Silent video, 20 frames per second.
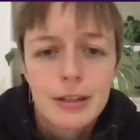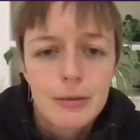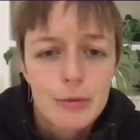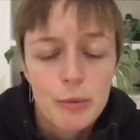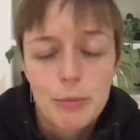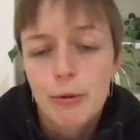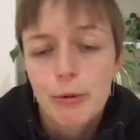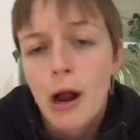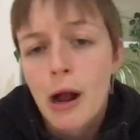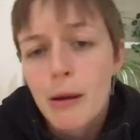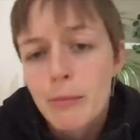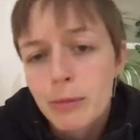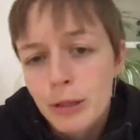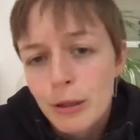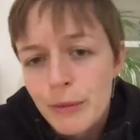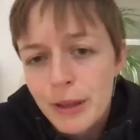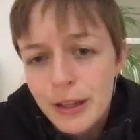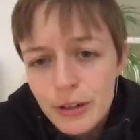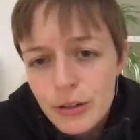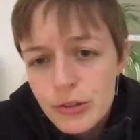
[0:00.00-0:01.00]
the
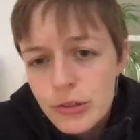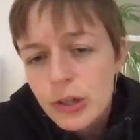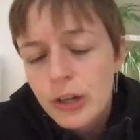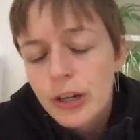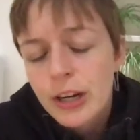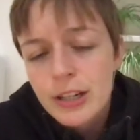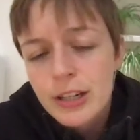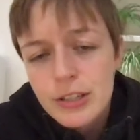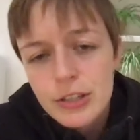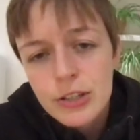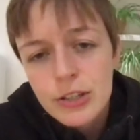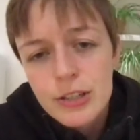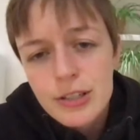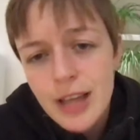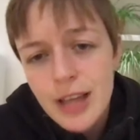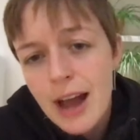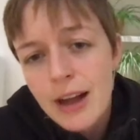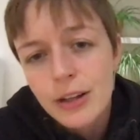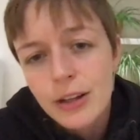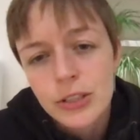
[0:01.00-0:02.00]
problem that you're starting to
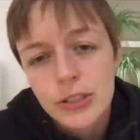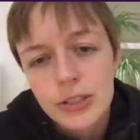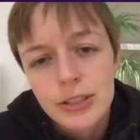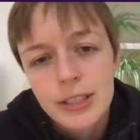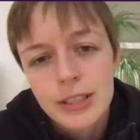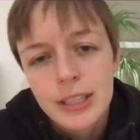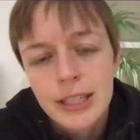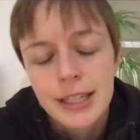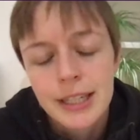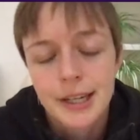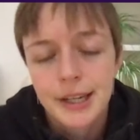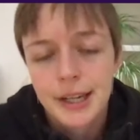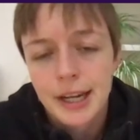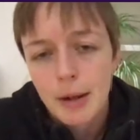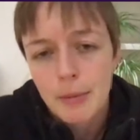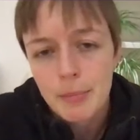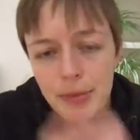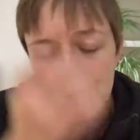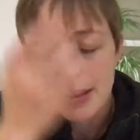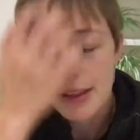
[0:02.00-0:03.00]
tackle.
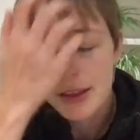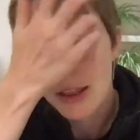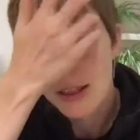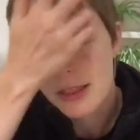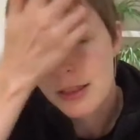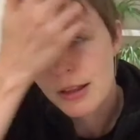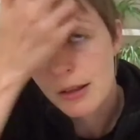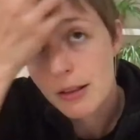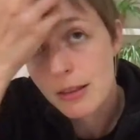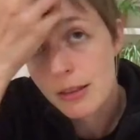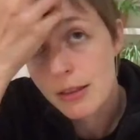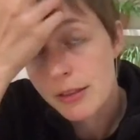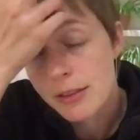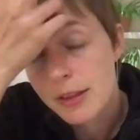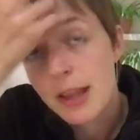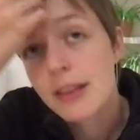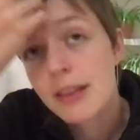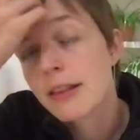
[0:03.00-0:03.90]
And the thing